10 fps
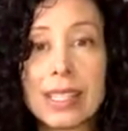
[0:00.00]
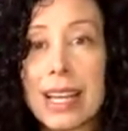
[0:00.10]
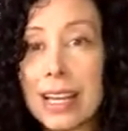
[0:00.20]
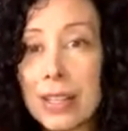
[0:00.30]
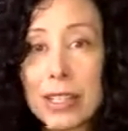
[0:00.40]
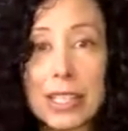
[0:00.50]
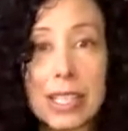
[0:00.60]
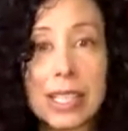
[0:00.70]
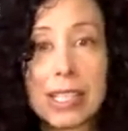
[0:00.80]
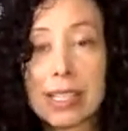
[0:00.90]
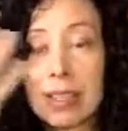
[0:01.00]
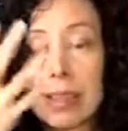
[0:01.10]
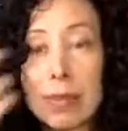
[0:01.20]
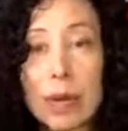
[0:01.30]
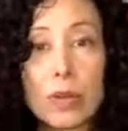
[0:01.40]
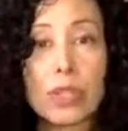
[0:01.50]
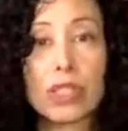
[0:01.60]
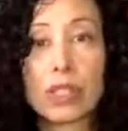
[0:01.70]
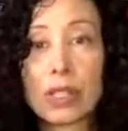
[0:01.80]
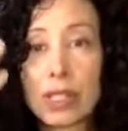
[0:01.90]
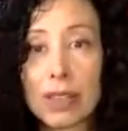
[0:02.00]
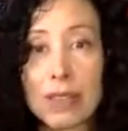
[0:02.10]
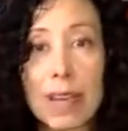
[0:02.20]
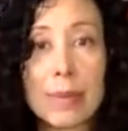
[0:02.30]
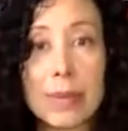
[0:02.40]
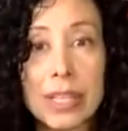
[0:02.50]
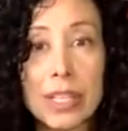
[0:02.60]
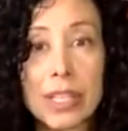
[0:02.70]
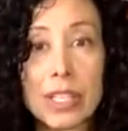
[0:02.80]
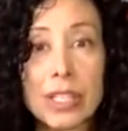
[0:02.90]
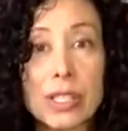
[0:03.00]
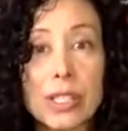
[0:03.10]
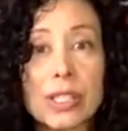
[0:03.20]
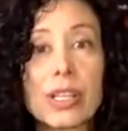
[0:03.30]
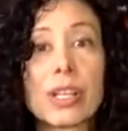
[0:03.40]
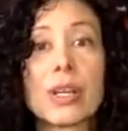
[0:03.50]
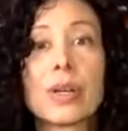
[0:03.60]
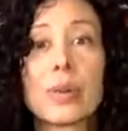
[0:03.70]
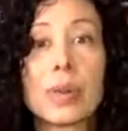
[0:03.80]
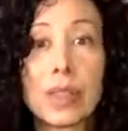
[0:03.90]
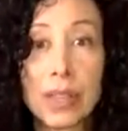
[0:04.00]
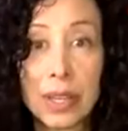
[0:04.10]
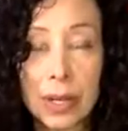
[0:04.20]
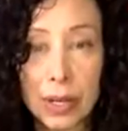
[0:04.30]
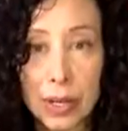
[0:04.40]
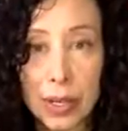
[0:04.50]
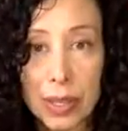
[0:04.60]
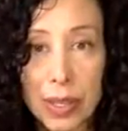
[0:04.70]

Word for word: energies and emotions and vibrations with the earth.